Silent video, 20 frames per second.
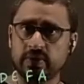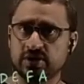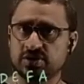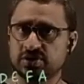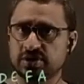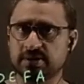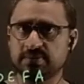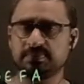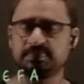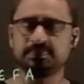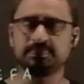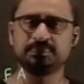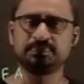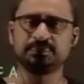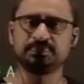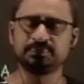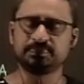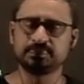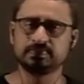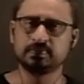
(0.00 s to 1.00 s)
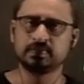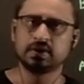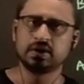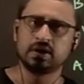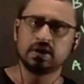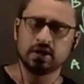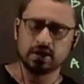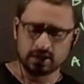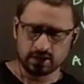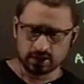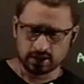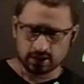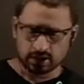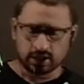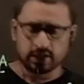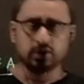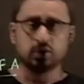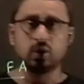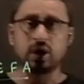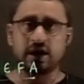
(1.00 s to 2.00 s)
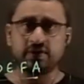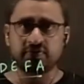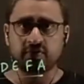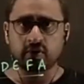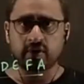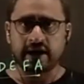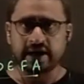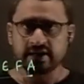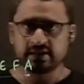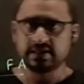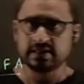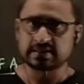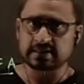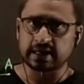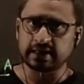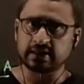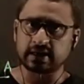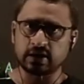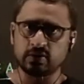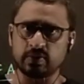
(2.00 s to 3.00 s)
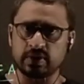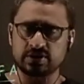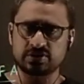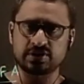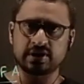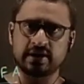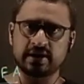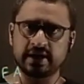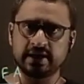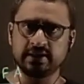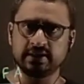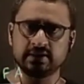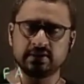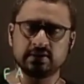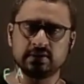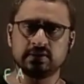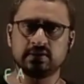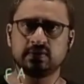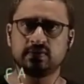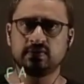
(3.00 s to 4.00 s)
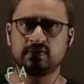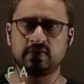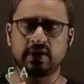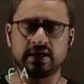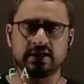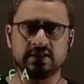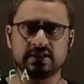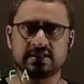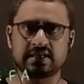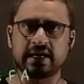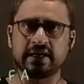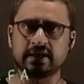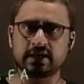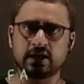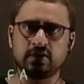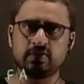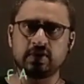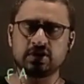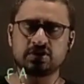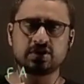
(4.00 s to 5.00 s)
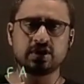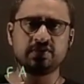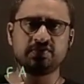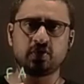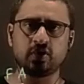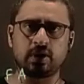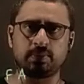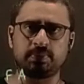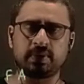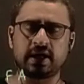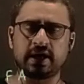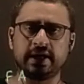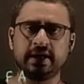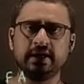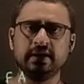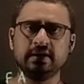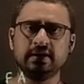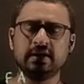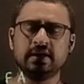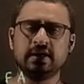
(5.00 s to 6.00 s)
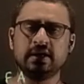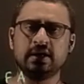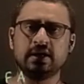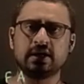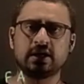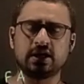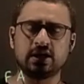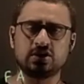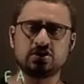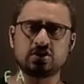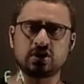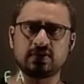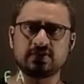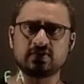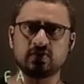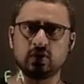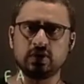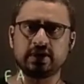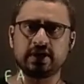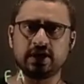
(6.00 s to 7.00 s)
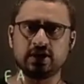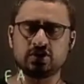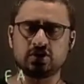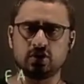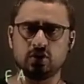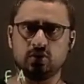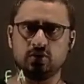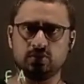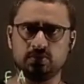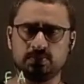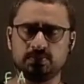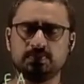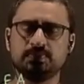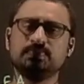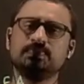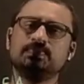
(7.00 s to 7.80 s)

convention. You have to write this sign convention, right? One, sign convention for applying Kirchhoff's voltage law.